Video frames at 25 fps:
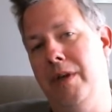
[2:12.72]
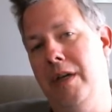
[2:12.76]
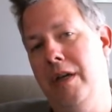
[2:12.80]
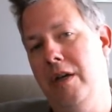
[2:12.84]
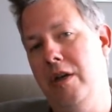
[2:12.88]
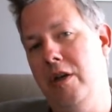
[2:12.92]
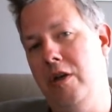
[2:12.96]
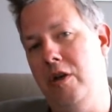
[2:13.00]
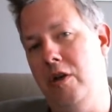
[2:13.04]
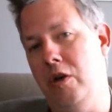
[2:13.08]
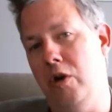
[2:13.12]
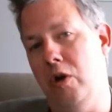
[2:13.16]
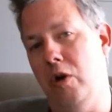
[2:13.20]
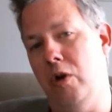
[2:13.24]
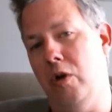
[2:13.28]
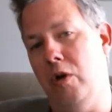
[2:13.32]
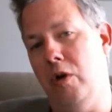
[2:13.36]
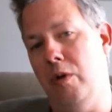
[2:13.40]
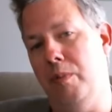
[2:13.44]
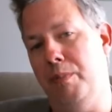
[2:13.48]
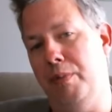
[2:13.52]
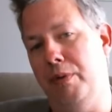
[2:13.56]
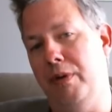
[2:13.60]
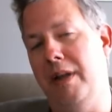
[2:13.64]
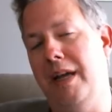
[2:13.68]

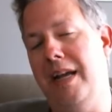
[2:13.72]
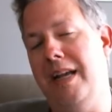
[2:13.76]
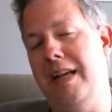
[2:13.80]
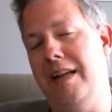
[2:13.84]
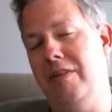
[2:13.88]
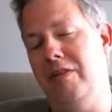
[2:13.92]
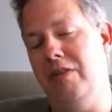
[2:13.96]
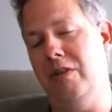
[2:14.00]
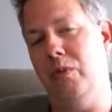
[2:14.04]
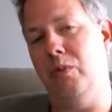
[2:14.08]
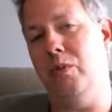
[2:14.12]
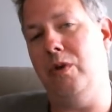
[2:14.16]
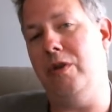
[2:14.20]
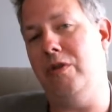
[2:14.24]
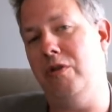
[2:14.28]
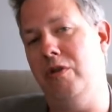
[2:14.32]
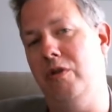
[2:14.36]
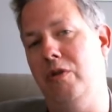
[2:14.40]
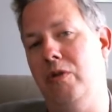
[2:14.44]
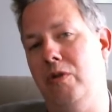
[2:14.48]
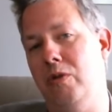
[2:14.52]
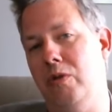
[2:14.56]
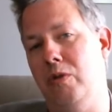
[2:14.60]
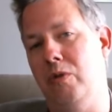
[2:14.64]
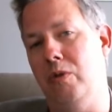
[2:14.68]
your place in which
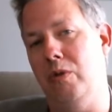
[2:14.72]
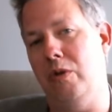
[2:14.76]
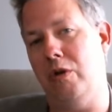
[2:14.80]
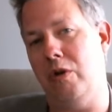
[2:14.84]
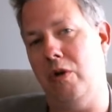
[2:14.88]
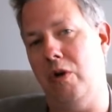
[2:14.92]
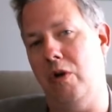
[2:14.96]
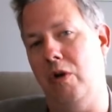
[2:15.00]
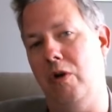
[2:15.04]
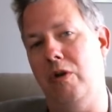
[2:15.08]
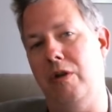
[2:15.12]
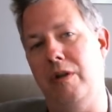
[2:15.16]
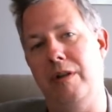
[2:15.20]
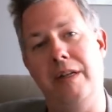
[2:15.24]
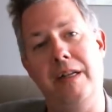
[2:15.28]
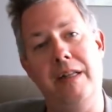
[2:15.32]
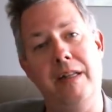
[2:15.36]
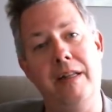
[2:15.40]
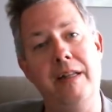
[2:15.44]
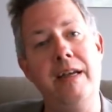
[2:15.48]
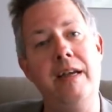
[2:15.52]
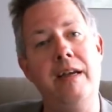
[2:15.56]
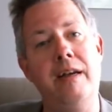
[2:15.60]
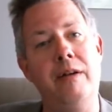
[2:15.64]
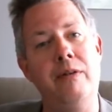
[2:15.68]
you currently
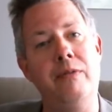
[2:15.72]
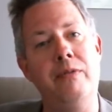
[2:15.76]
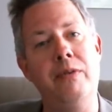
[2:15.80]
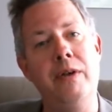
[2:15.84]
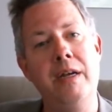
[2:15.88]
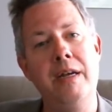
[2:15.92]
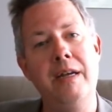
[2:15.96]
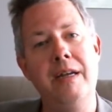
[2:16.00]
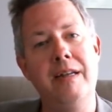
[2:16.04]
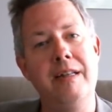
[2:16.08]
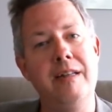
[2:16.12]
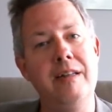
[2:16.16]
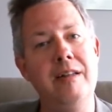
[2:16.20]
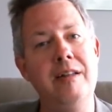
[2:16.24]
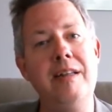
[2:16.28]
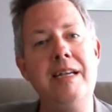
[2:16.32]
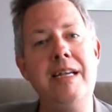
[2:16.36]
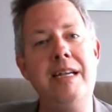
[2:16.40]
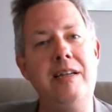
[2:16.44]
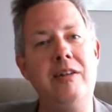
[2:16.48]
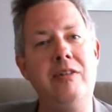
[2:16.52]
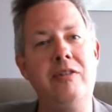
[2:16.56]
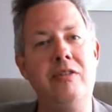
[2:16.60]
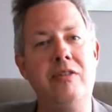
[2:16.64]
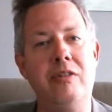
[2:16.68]
live
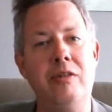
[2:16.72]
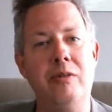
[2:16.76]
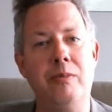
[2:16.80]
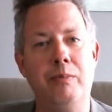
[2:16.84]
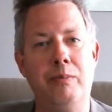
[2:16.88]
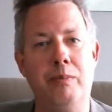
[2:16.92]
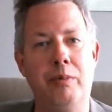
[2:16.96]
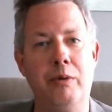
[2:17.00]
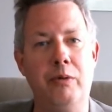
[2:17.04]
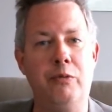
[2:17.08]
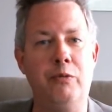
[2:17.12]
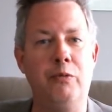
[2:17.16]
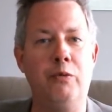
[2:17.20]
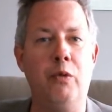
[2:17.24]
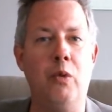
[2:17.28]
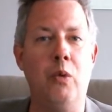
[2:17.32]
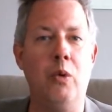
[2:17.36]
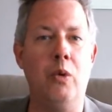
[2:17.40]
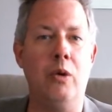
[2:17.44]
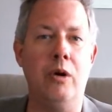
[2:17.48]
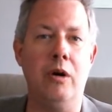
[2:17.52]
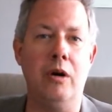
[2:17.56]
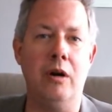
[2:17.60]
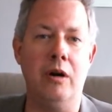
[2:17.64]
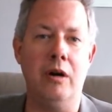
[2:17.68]
leased
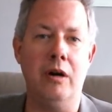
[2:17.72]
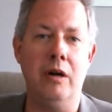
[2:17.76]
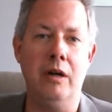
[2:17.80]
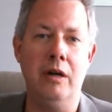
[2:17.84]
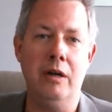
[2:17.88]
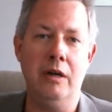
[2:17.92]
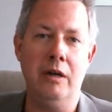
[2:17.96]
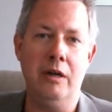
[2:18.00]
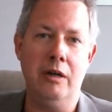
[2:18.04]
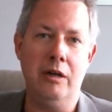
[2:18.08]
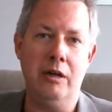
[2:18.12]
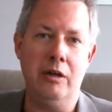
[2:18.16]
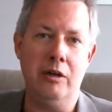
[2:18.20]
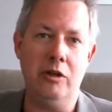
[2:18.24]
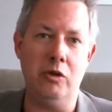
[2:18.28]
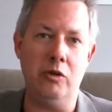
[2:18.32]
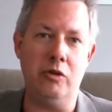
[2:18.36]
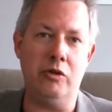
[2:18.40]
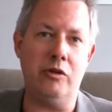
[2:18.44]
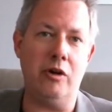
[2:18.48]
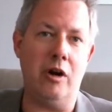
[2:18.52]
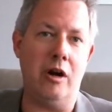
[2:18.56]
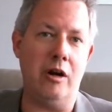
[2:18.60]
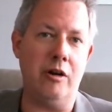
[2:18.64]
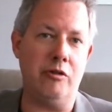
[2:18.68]
before you
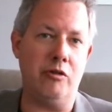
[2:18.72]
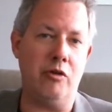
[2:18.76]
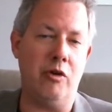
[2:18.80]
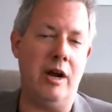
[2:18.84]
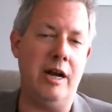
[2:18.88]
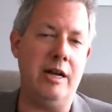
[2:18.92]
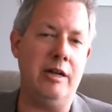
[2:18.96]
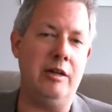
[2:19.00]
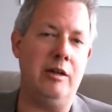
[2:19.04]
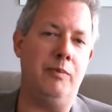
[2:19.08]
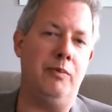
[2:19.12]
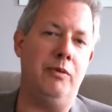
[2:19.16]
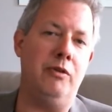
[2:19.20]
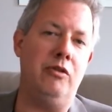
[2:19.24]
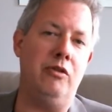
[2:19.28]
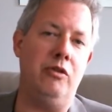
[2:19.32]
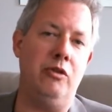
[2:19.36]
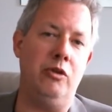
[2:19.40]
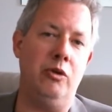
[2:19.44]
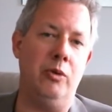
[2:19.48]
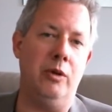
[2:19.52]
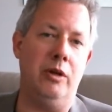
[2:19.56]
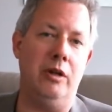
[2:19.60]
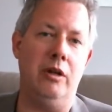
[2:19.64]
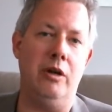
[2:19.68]
start trying to
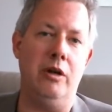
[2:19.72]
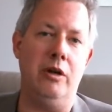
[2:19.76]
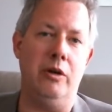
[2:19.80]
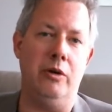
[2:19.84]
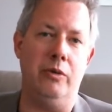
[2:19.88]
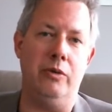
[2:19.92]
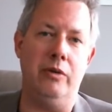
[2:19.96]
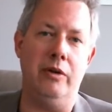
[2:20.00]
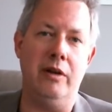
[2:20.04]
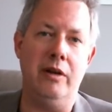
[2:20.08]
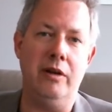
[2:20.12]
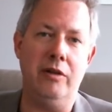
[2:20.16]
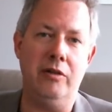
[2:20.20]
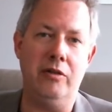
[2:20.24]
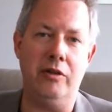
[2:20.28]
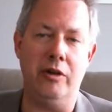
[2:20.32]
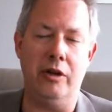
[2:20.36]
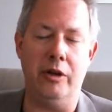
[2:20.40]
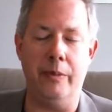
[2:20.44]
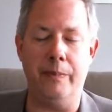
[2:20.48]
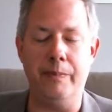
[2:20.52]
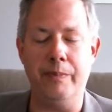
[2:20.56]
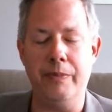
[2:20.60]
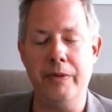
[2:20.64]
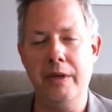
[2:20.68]
pursue a loan.
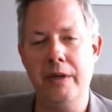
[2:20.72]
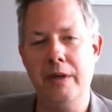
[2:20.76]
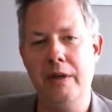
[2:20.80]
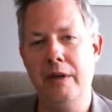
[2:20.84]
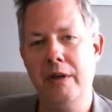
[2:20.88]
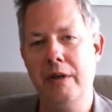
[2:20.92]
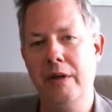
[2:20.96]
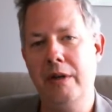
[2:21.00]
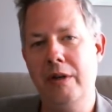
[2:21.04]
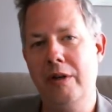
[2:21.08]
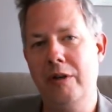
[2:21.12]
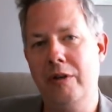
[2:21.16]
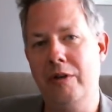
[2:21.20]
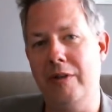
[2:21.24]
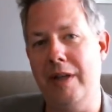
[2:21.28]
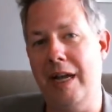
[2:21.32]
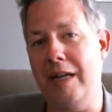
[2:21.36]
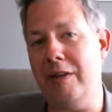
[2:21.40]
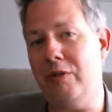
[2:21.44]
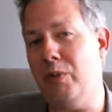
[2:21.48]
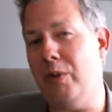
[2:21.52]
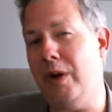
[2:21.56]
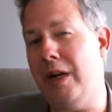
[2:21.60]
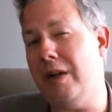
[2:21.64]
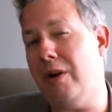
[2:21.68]
So
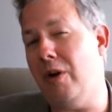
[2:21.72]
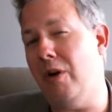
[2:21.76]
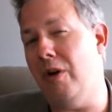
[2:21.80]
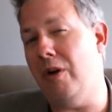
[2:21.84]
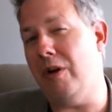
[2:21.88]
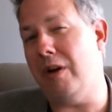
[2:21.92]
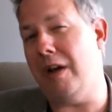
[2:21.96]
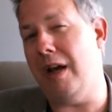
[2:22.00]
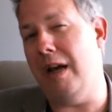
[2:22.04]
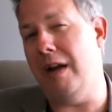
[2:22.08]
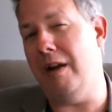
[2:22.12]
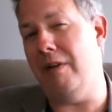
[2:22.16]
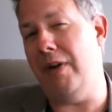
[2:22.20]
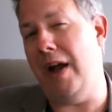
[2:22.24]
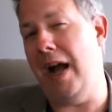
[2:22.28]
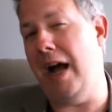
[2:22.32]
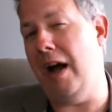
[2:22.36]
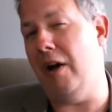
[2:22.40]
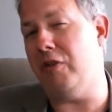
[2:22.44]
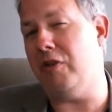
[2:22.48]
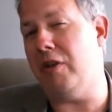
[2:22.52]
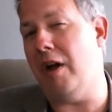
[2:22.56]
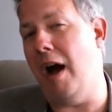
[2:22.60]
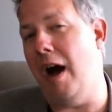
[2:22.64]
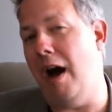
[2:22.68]
that's what I call kind of
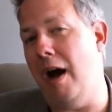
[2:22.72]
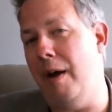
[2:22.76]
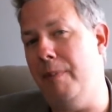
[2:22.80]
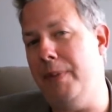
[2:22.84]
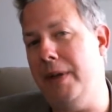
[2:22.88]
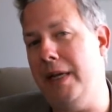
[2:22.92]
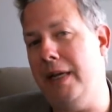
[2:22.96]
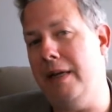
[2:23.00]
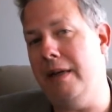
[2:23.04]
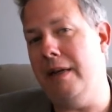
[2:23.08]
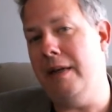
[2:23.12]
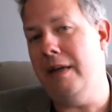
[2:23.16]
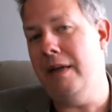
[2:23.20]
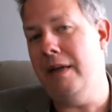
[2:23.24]
house hopping.